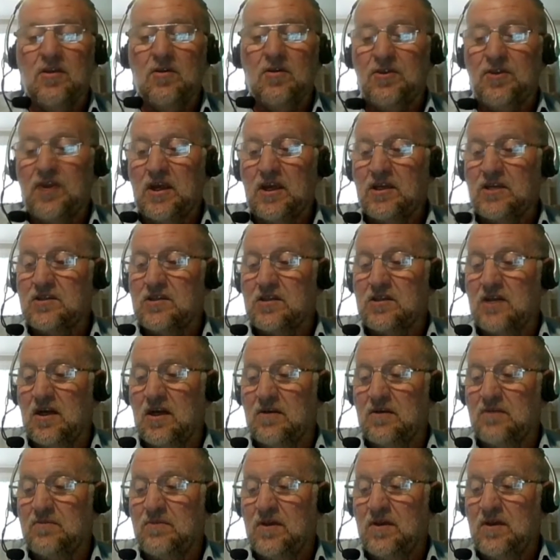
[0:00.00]
other thing is
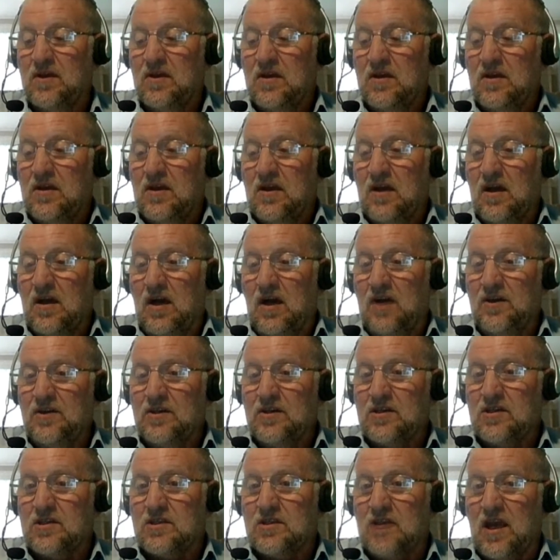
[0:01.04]

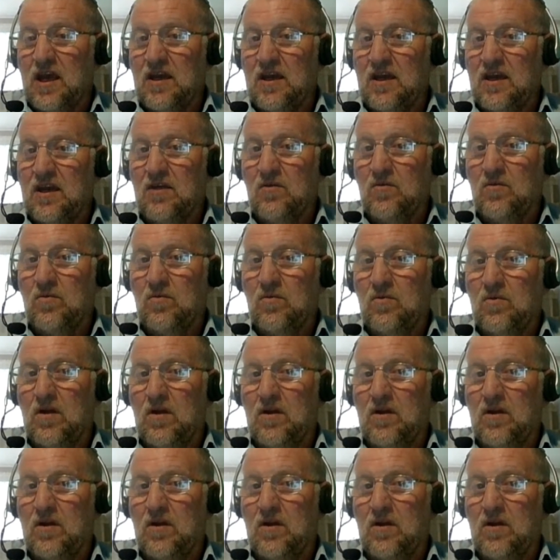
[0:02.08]
understanding